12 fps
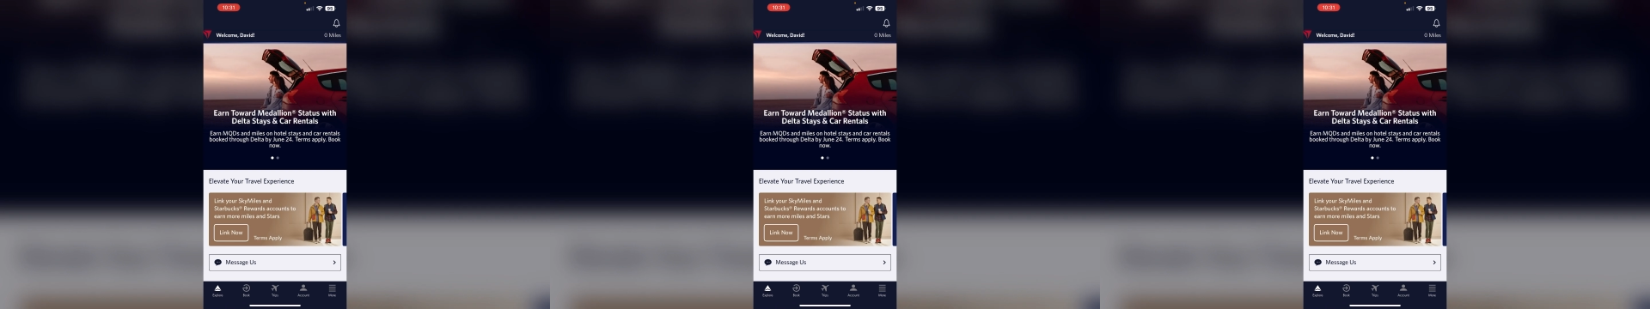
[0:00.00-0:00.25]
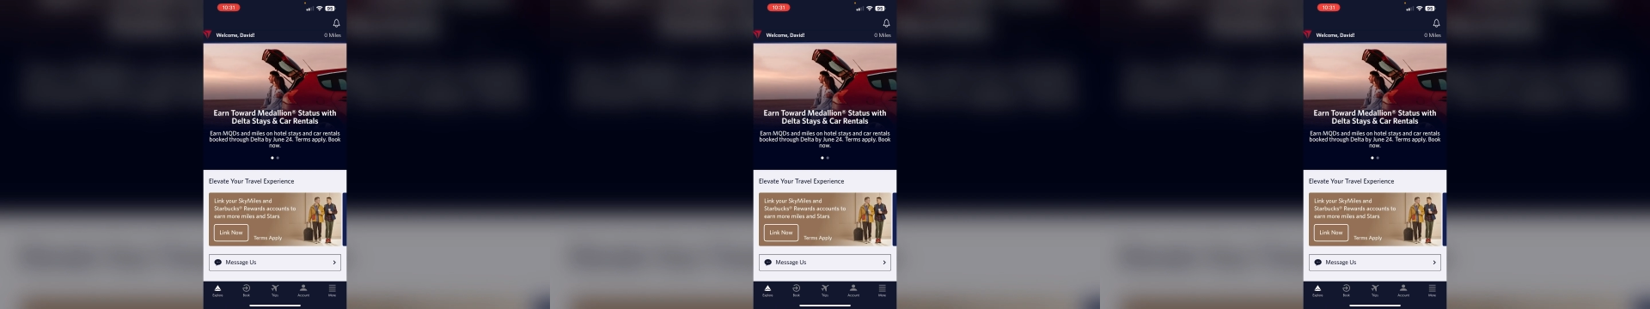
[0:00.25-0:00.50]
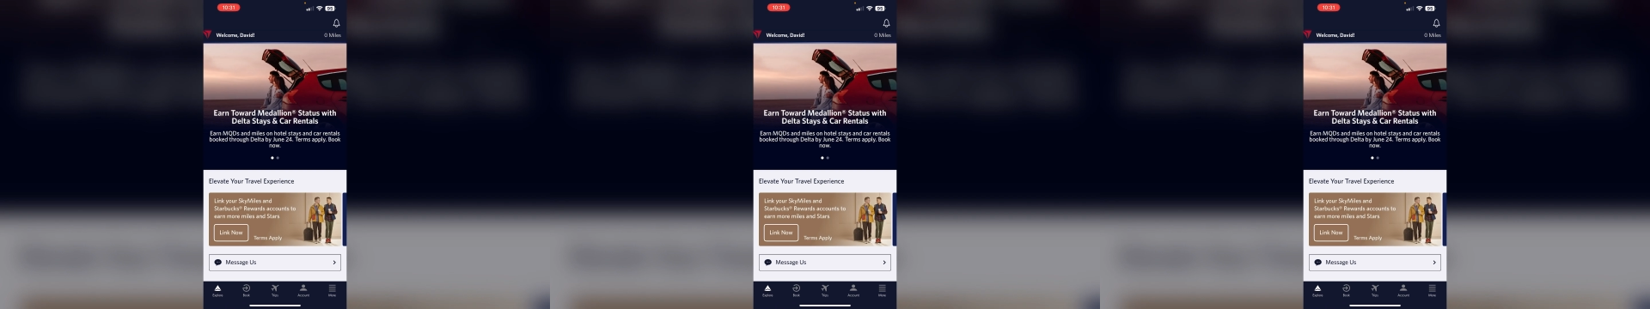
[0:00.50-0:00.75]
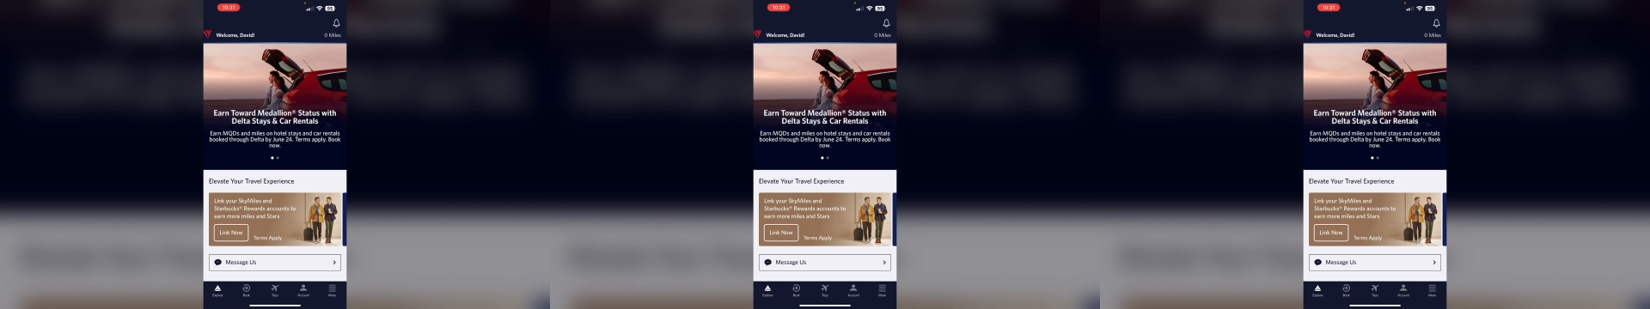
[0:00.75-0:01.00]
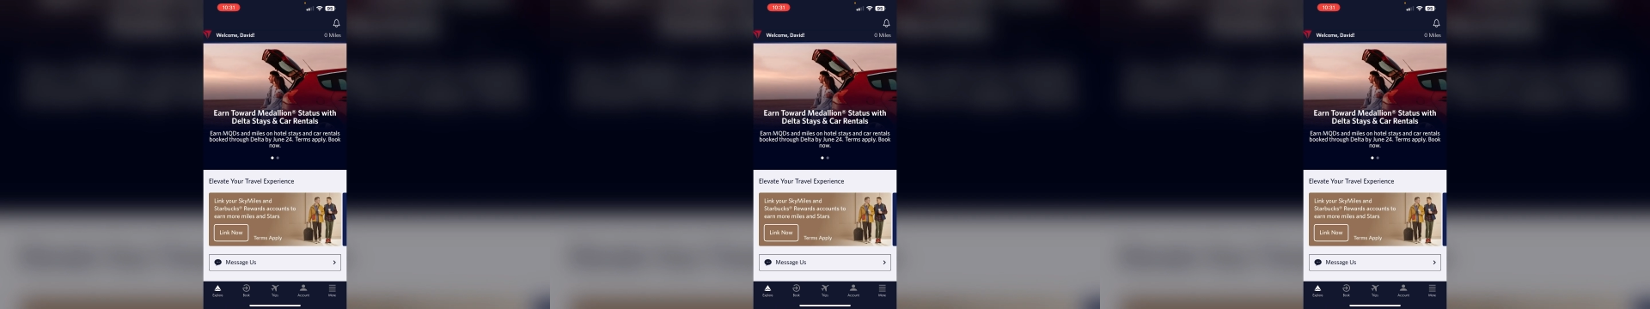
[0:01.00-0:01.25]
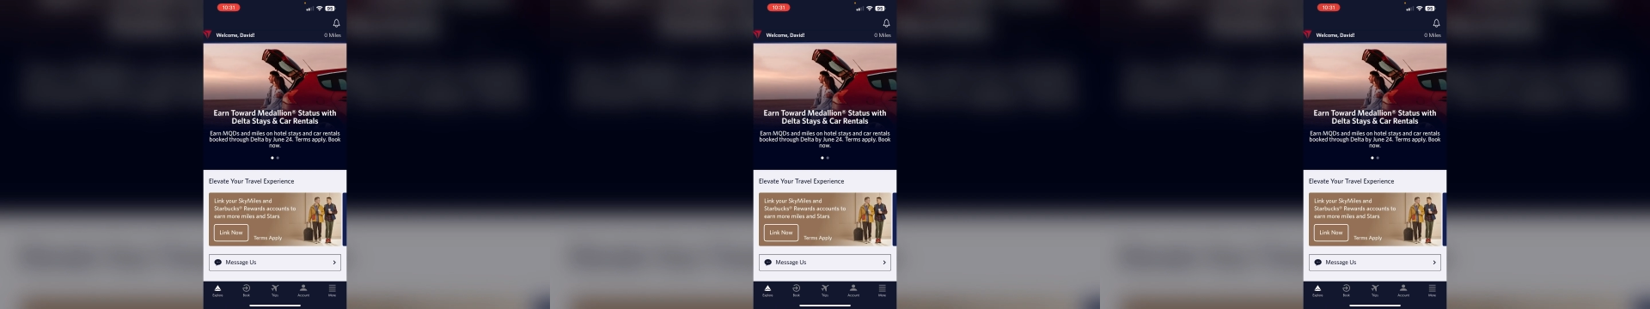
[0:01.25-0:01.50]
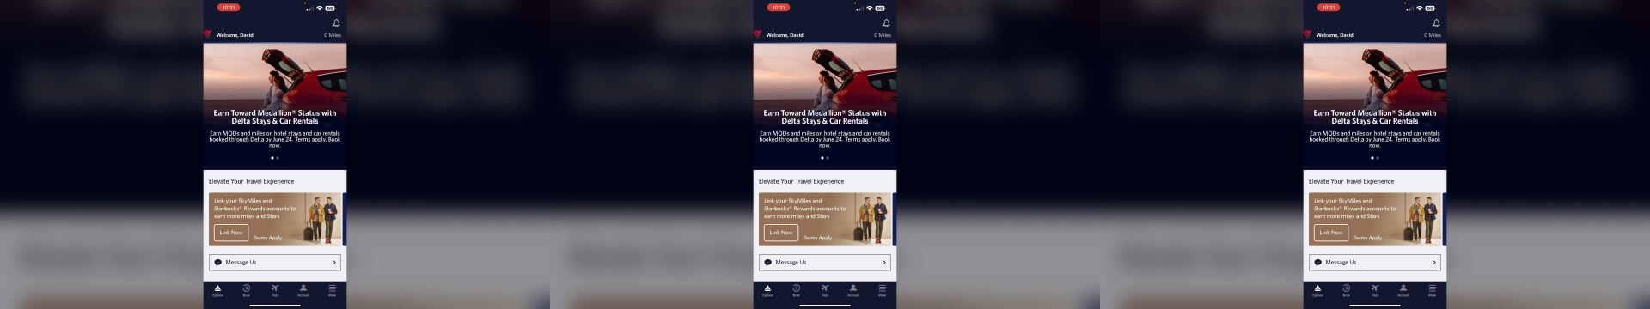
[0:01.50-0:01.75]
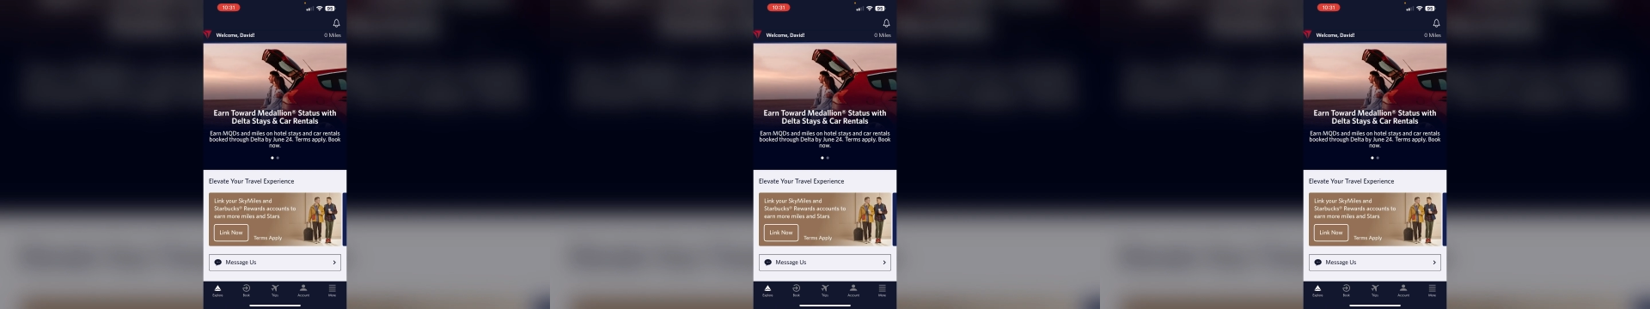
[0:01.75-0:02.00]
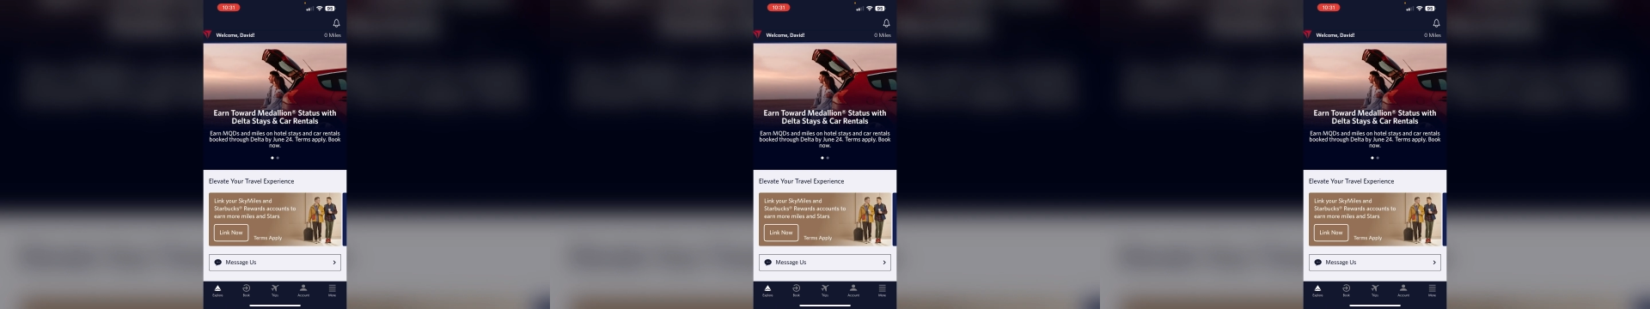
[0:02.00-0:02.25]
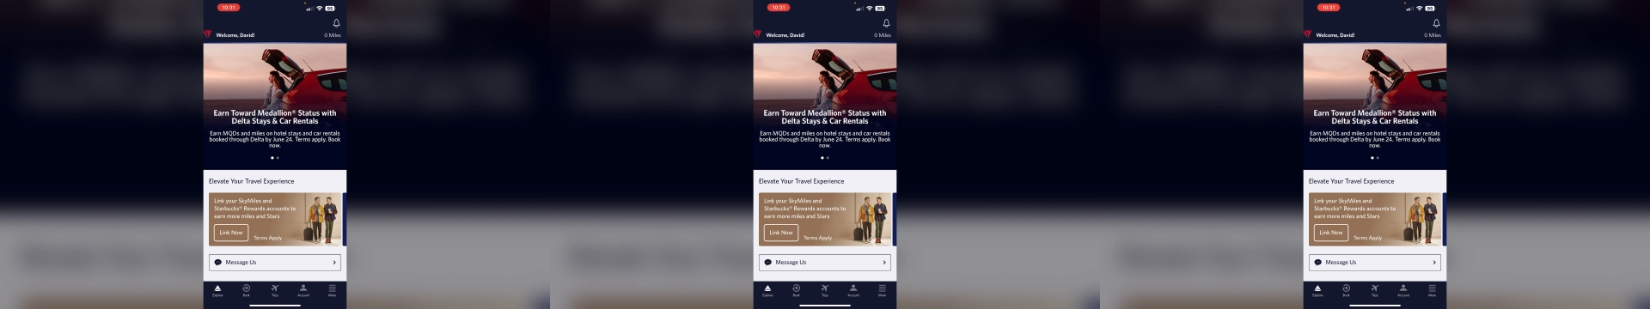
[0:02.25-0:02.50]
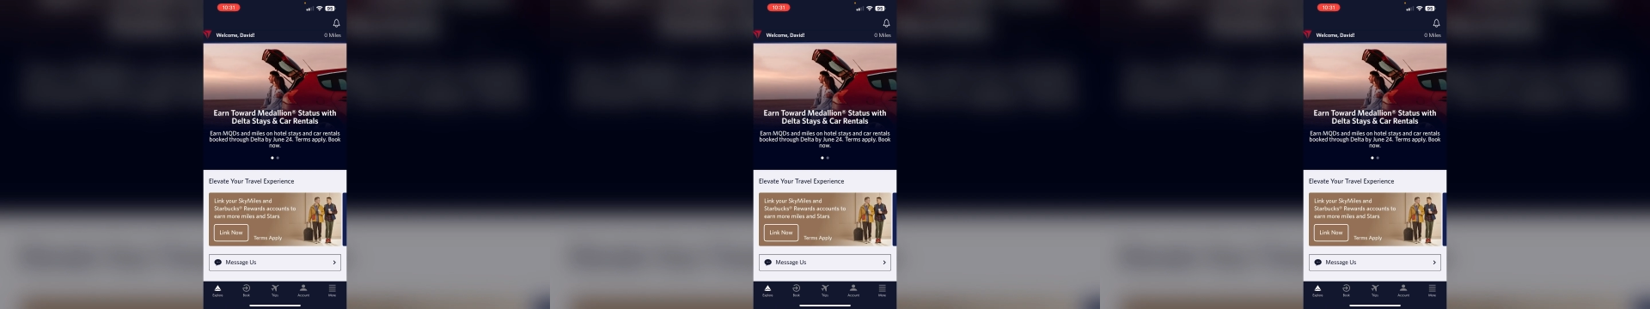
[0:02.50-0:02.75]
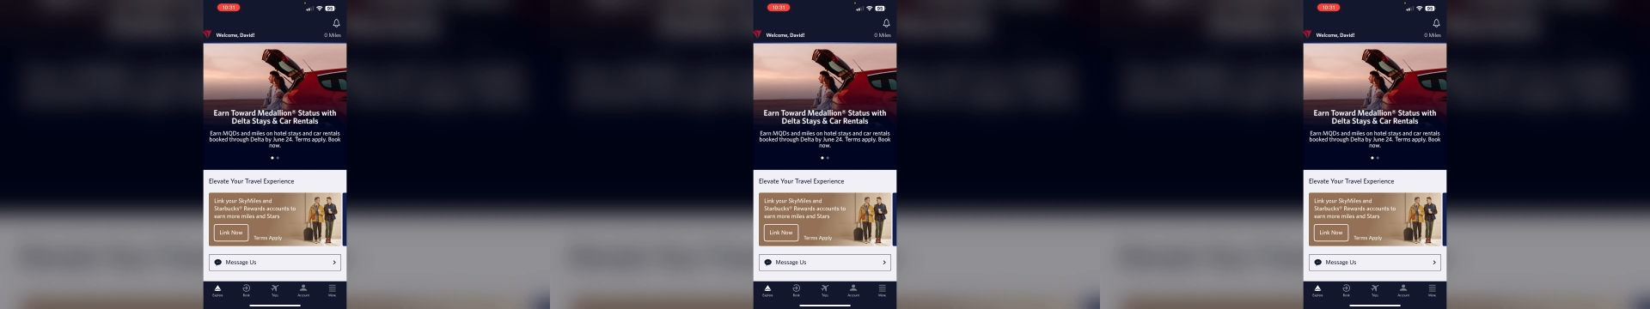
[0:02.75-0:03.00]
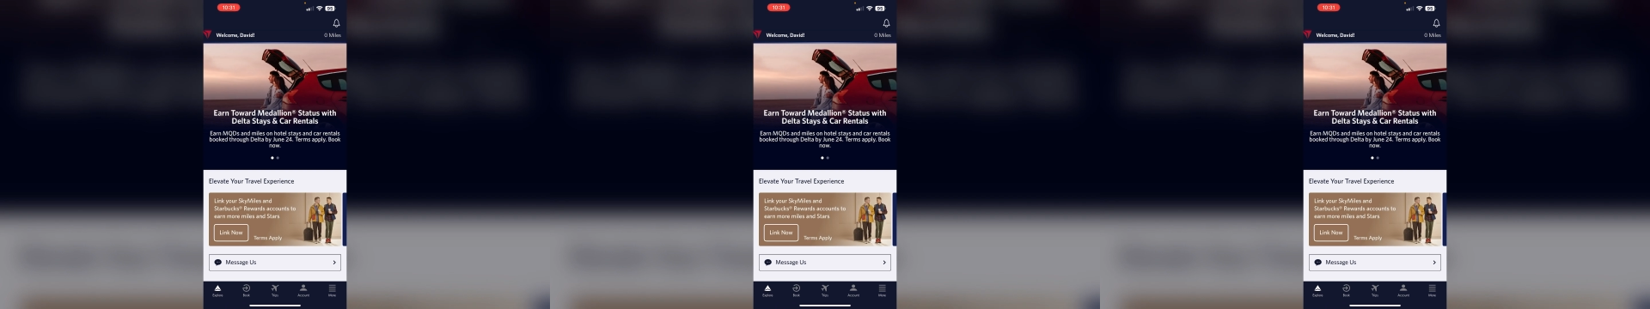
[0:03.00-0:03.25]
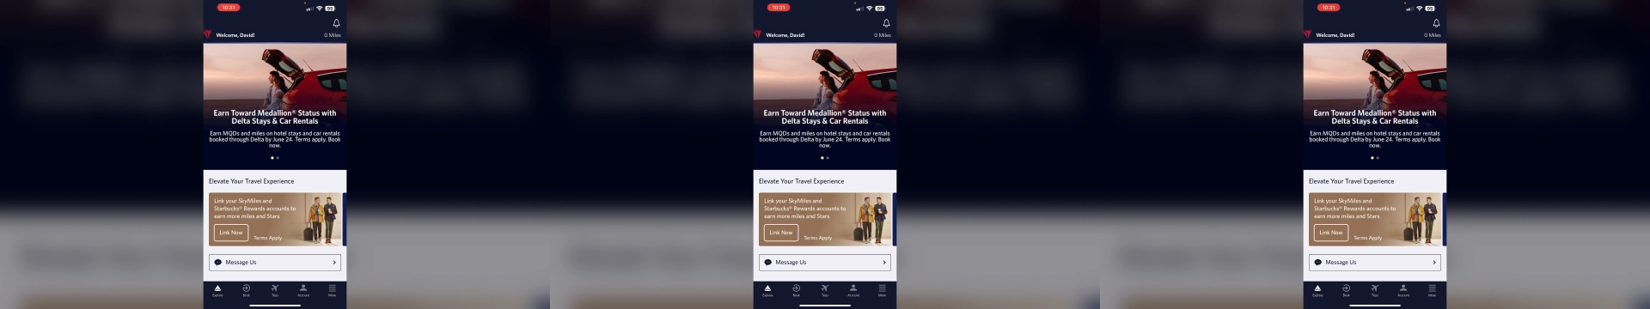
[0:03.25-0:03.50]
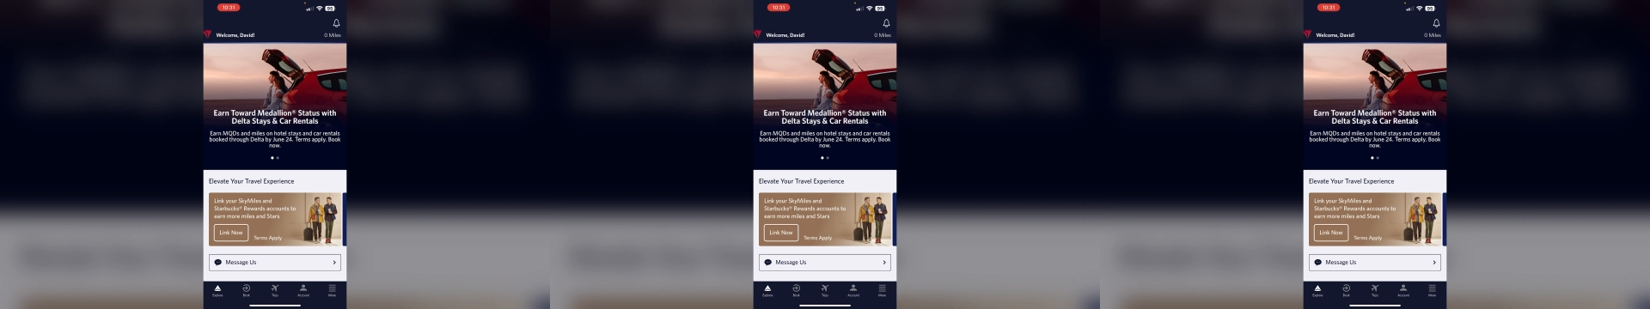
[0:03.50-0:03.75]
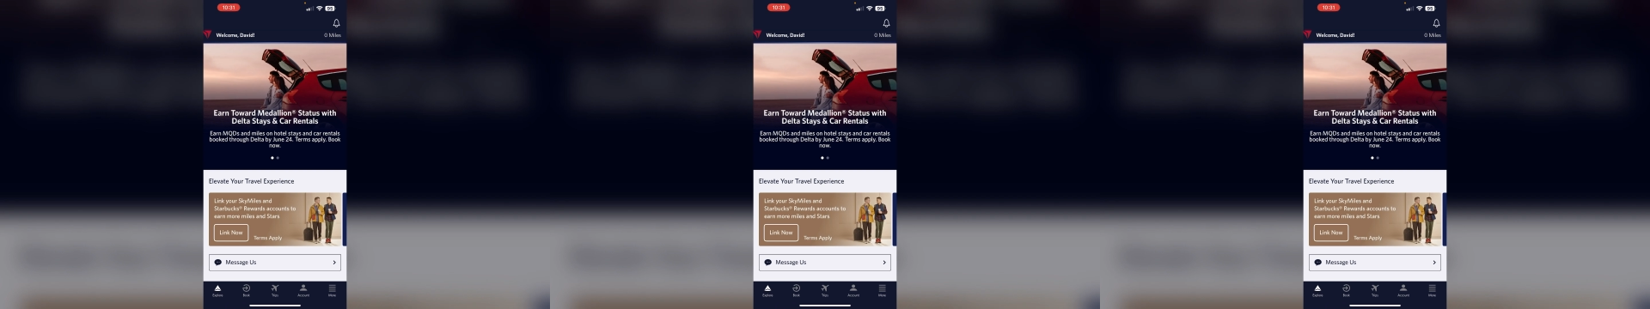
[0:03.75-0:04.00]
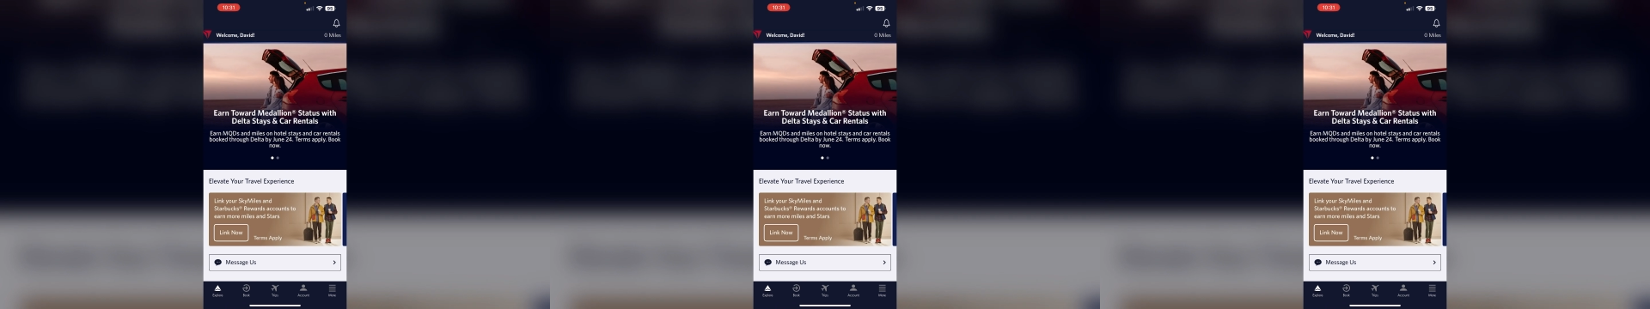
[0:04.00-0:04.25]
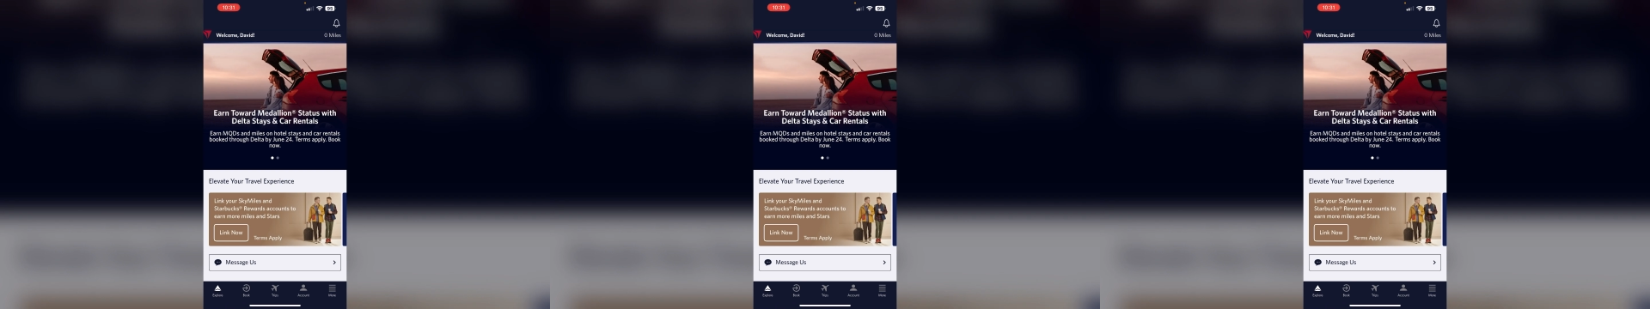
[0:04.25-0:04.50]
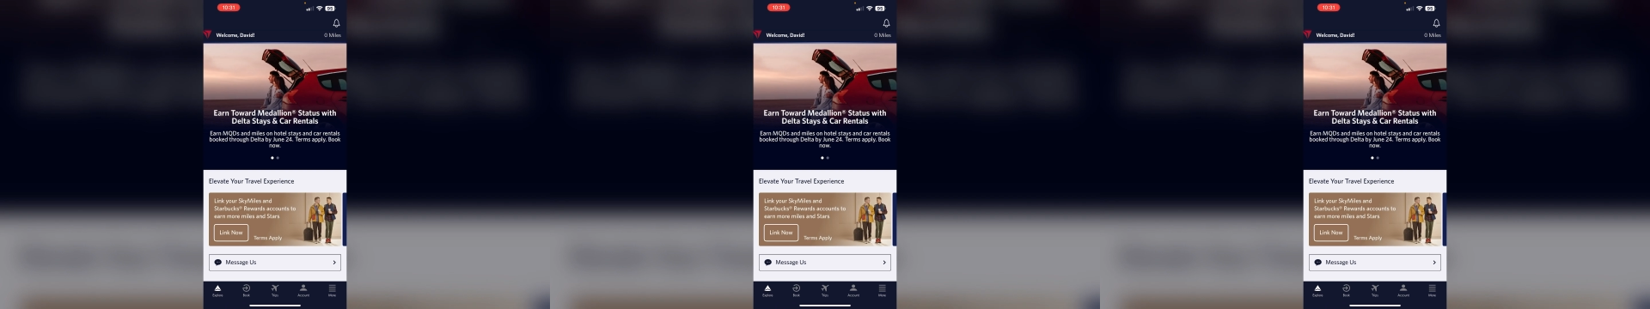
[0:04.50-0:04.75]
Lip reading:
[unreadable: no face in view]